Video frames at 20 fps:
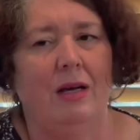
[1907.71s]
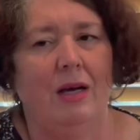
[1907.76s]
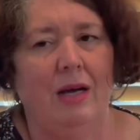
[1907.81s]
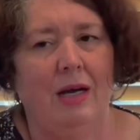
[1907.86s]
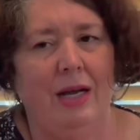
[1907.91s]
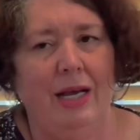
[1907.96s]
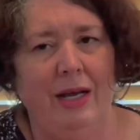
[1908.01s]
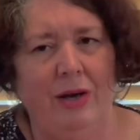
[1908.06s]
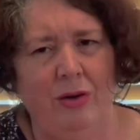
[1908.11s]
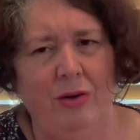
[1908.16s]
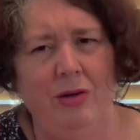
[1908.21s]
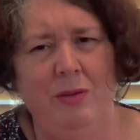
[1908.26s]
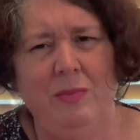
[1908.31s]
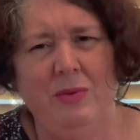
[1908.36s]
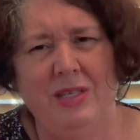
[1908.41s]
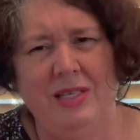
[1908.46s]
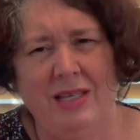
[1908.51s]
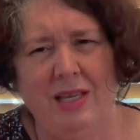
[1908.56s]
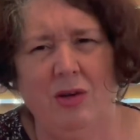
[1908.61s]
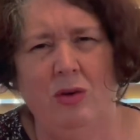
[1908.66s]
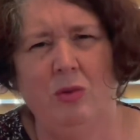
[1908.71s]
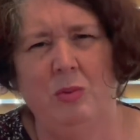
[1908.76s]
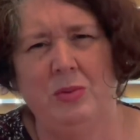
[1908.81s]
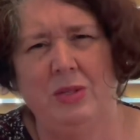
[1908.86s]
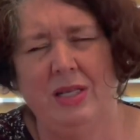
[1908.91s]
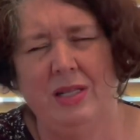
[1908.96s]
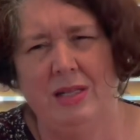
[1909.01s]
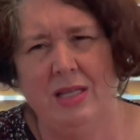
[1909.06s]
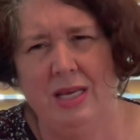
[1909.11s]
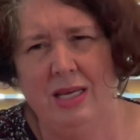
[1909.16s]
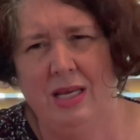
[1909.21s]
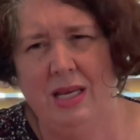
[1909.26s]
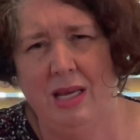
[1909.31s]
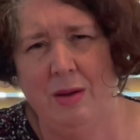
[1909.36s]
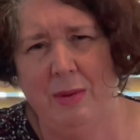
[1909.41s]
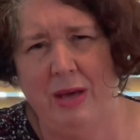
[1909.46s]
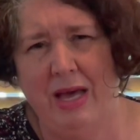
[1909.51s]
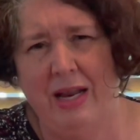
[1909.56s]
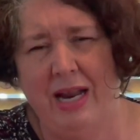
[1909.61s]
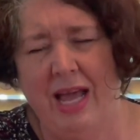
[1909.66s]
I hope this helps in thinking
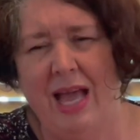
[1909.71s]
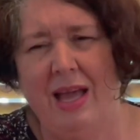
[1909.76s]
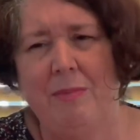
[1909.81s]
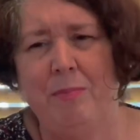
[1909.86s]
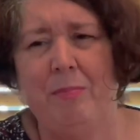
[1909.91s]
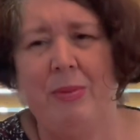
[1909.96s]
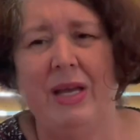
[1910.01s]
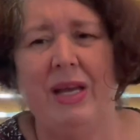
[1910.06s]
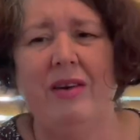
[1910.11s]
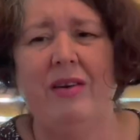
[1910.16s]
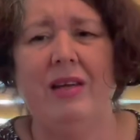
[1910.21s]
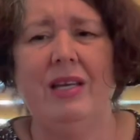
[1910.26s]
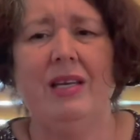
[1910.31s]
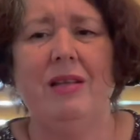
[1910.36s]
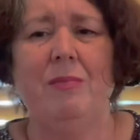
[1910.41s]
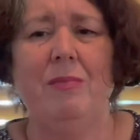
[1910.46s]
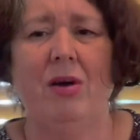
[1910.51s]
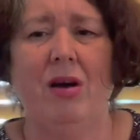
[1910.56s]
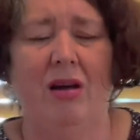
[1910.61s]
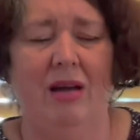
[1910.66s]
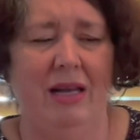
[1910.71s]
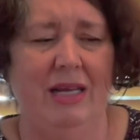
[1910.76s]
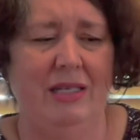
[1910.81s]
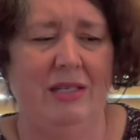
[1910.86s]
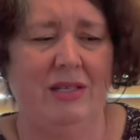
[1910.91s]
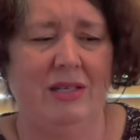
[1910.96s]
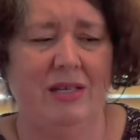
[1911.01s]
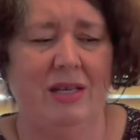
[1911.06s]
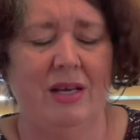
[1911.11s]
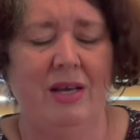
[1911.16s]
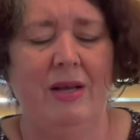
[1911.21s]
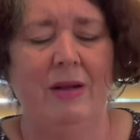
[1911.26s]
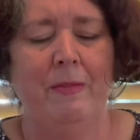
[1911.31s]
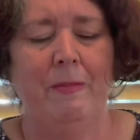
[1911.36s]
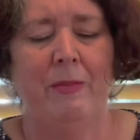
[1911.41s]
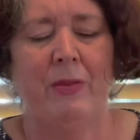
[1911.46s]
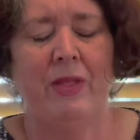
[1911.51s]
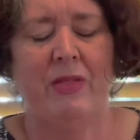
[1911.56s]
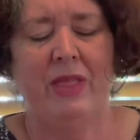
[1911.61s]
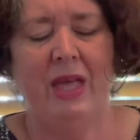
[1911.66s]
about it, and bearing in mind
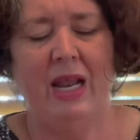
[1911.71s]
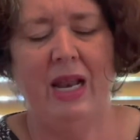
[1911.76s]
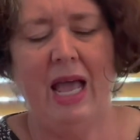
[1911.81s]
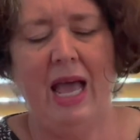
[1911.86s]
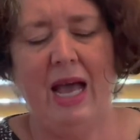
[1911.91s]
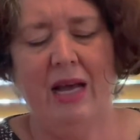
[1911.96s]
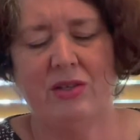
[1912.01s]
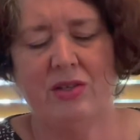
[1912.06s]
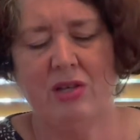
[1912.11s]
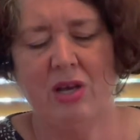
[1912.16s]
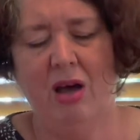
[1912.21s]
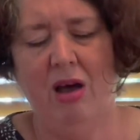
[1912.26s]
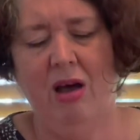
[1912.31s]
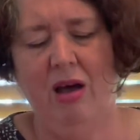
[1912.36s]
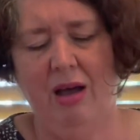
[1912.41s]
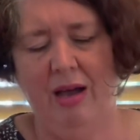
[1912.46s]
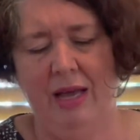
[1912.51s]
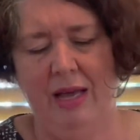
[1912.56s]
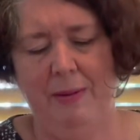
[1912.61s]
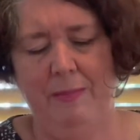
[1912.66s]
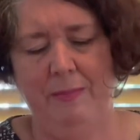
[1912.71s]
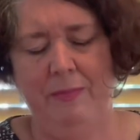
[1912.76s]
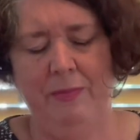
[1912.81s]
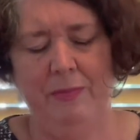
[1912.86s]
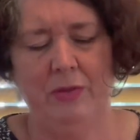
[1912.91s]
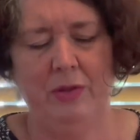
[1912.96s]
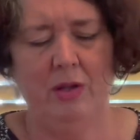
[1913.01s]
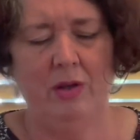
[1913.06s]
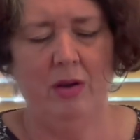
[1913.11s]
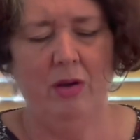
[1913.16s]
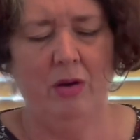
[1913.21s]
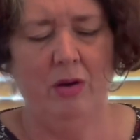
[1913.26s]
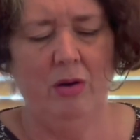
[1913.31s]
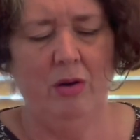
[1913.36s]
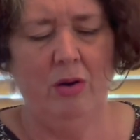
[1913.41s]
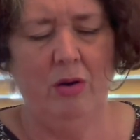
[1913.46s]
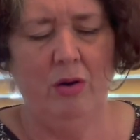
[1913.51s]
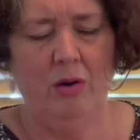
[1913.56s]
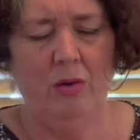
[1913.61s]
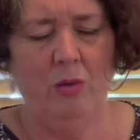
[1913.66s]
that our time,
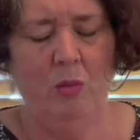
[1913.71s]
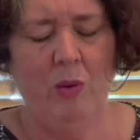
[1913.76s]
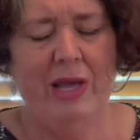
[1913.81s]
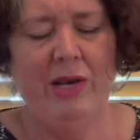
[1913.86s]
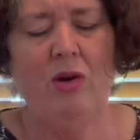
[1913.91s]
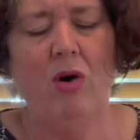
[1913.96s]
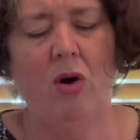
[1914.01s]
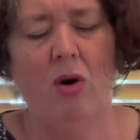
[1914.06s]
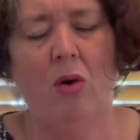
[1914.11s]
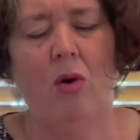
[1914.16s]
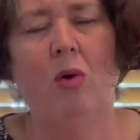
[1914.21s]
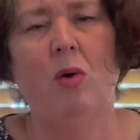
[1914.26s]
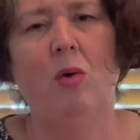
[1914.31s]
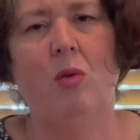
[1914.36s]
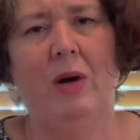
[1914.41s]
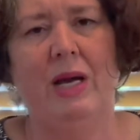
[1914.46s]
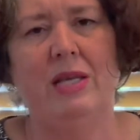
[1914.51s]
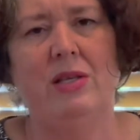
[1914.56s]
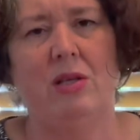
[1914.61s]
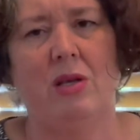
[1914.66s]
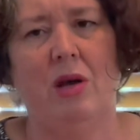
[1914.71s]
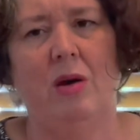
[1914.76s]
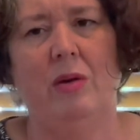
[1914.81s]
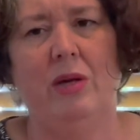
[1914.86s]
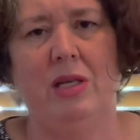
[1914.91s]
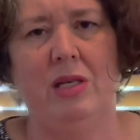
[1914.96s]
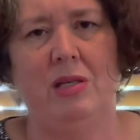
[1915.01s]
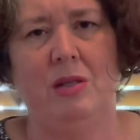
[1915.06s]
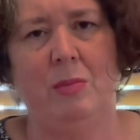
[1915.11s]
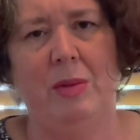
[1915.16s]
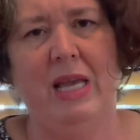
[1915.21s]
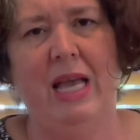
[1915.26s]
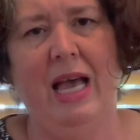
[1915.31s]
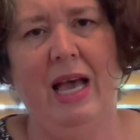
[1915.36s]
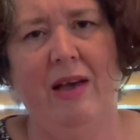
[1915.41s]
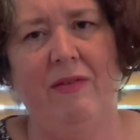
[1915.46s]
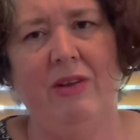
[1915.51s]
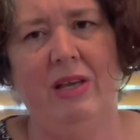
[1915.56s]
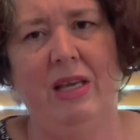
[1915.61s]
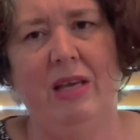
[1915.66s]
we're not always going to be
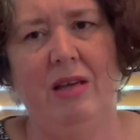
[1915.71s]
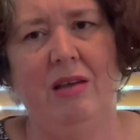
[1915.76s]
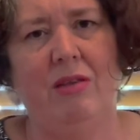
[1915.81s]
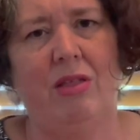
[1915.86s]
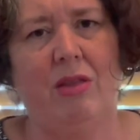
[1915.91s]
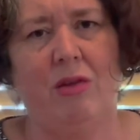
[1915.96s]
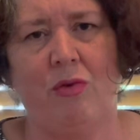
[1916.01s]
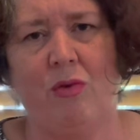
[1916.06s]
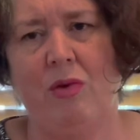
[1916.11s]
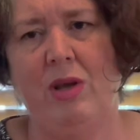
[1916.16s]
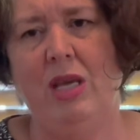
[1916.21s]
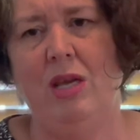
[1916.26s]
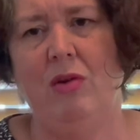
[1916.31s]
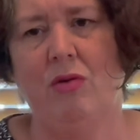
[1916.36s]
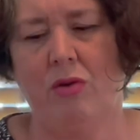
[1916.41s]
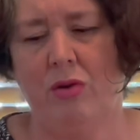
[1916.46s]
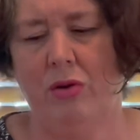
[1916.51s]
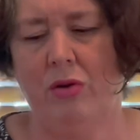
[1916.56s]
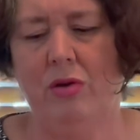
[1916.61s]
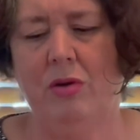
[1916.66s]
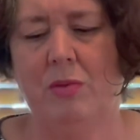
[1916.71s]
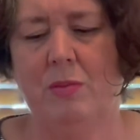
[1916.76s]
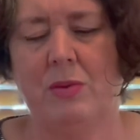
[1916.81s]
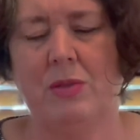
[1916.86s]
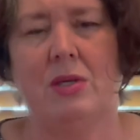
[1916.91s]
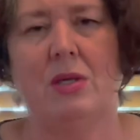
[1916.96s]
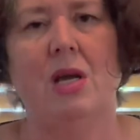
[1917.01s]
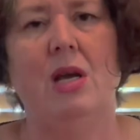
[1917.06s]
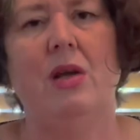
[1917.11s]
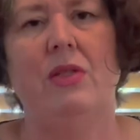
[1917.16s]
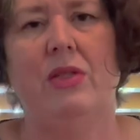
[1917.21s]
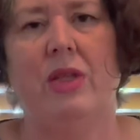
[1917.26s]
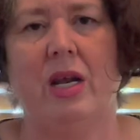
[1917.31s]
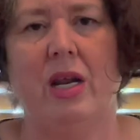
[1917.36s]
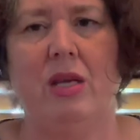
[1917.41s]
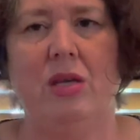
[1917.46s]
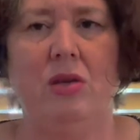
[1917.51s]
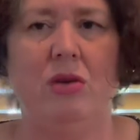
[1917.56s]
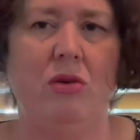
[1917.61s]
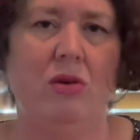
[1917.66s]
having 3 groups that
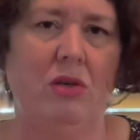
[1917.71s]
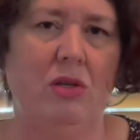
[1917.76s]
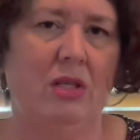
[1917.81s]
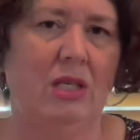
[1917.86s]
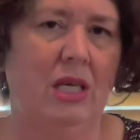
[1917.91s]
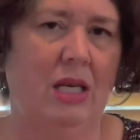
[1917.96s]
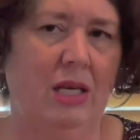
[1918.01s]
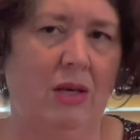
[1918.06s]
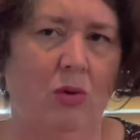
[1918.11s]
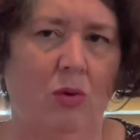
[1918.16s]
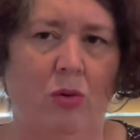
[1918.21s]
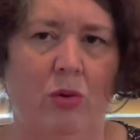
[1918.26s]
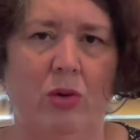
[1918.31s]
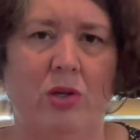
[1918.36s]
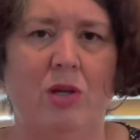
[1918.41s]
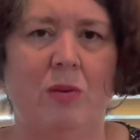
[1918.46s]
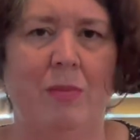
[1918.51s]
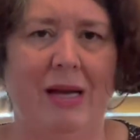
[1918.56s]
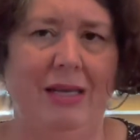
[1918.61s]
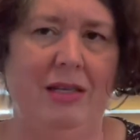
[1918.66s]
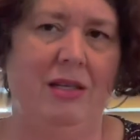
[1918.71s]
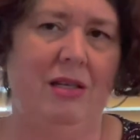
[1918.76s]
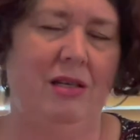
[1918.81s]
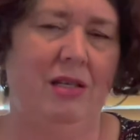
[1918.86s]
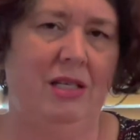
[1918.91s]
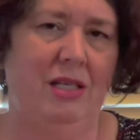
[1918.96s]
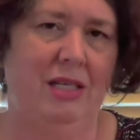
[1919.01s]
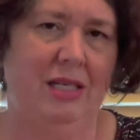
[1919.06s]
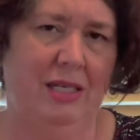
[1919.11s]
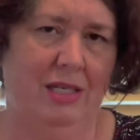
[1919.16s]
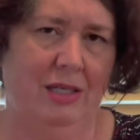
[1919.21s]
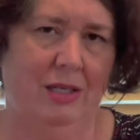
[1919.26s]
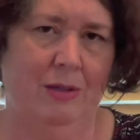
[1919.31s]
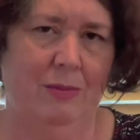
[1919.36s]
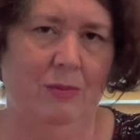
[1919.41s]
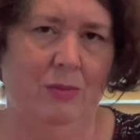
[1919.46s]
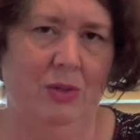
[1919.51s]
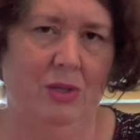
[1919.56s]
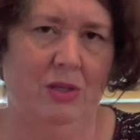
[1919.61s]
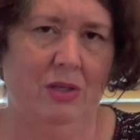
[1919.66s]
are using automated
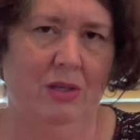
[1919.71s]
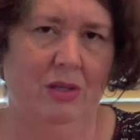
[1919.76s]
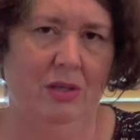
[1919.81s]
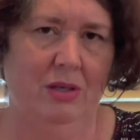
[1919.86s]
systems.